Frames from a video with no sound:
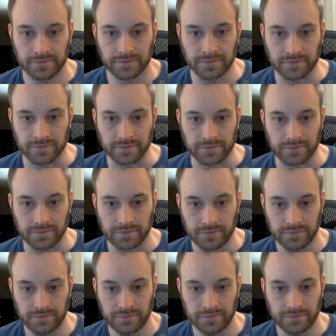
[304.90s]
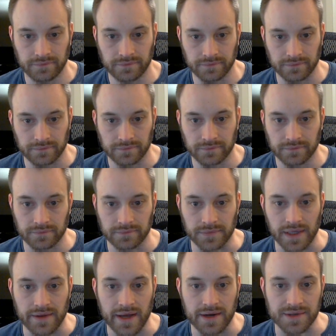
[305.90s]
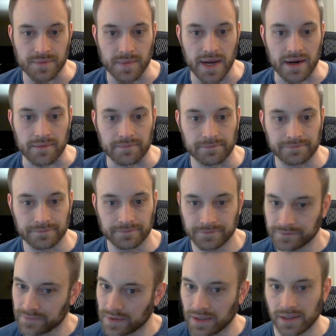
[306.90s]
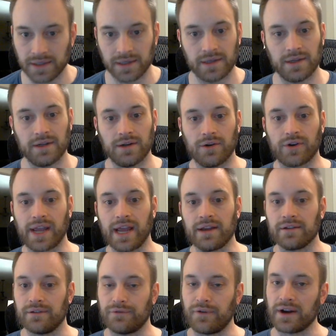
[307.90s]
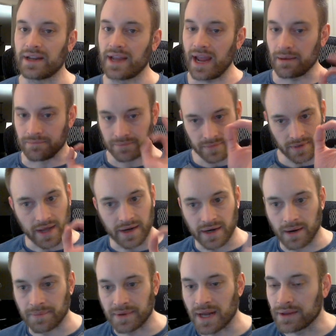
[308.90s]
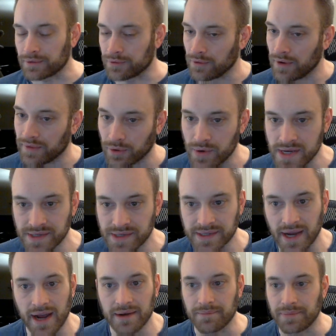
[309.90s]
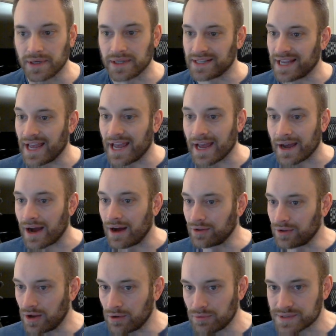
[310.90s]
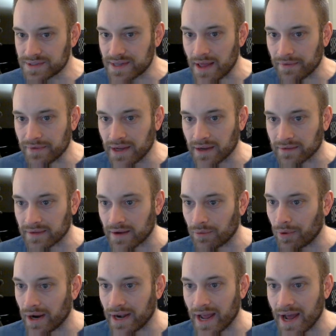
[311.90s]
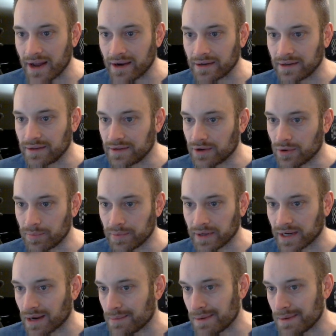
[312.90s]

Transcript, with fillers: Mm-hmm. And that is mate. Okay, fun game. Ended up getting through on the queen side, but yeah, how long was that think that white had in the opening?